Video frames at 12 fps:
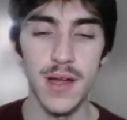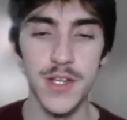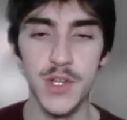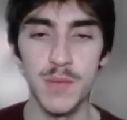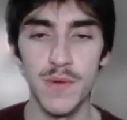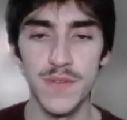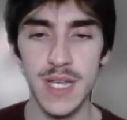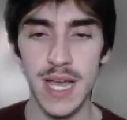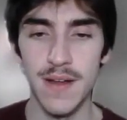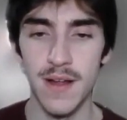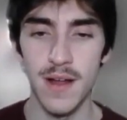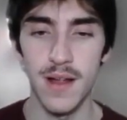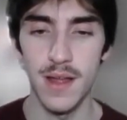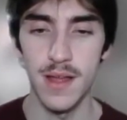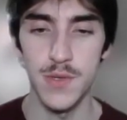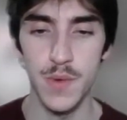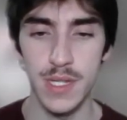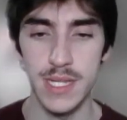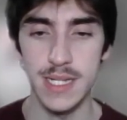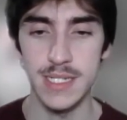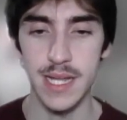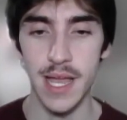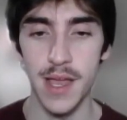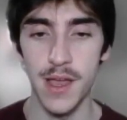2 moves is what it takes
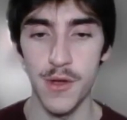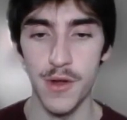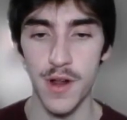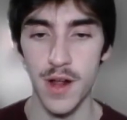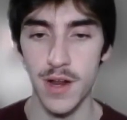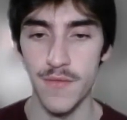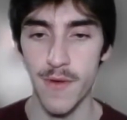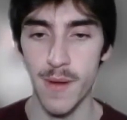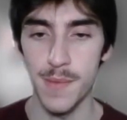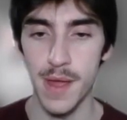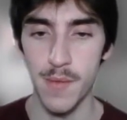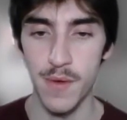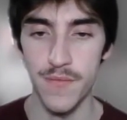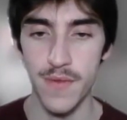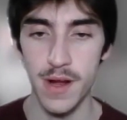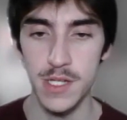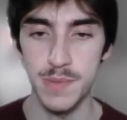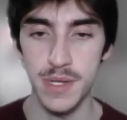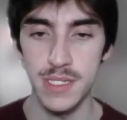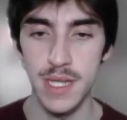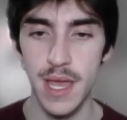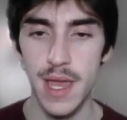to KO. You're not going to farm down with Fire Spins.